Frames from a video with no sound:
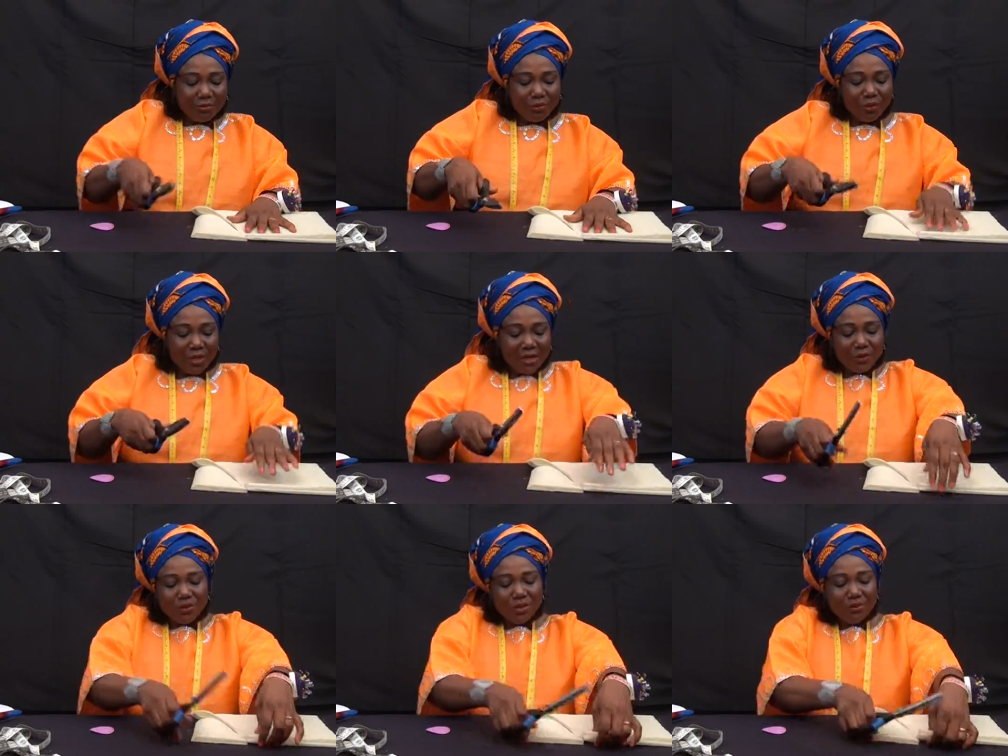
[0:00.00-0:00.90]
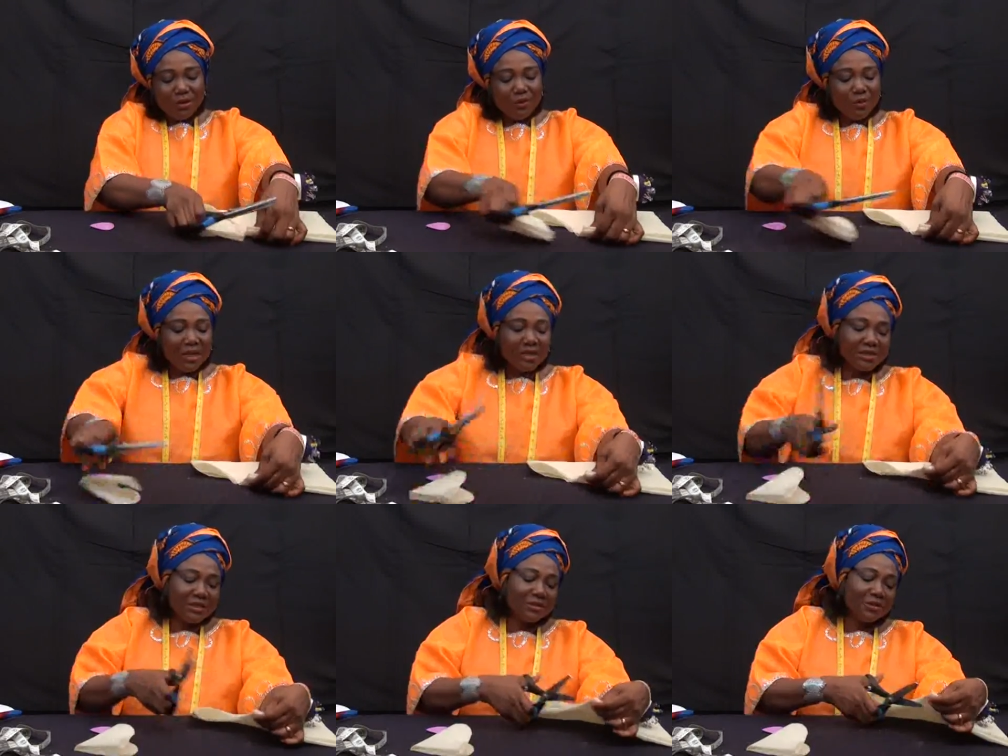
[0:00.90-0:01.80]
Or you can use the regular
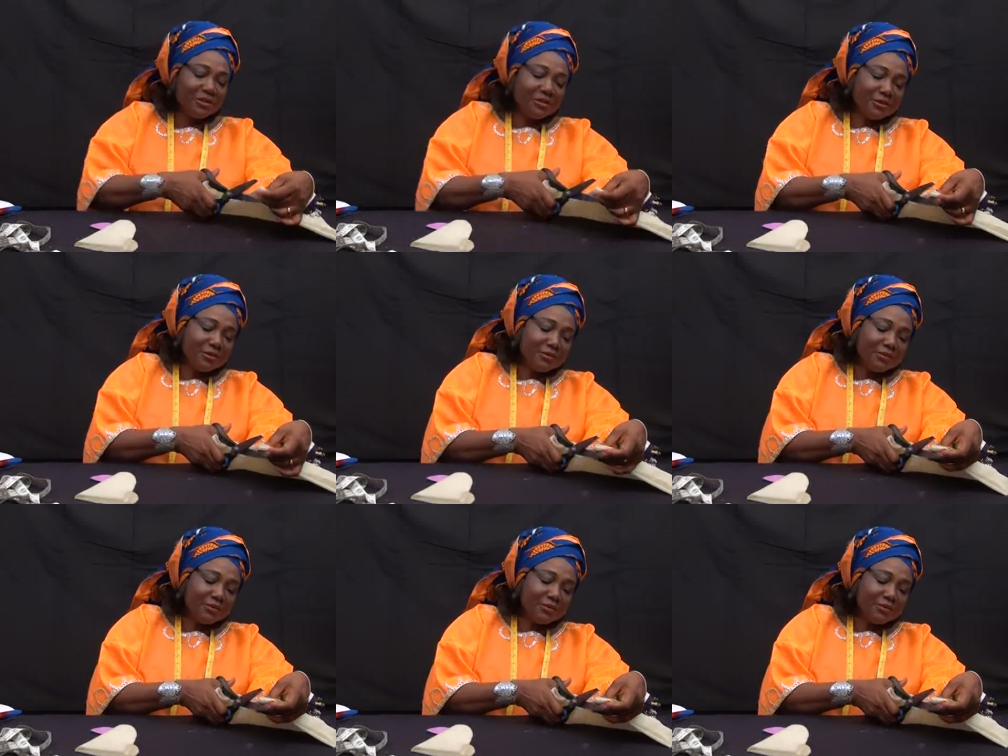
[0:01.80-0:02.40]
scissors.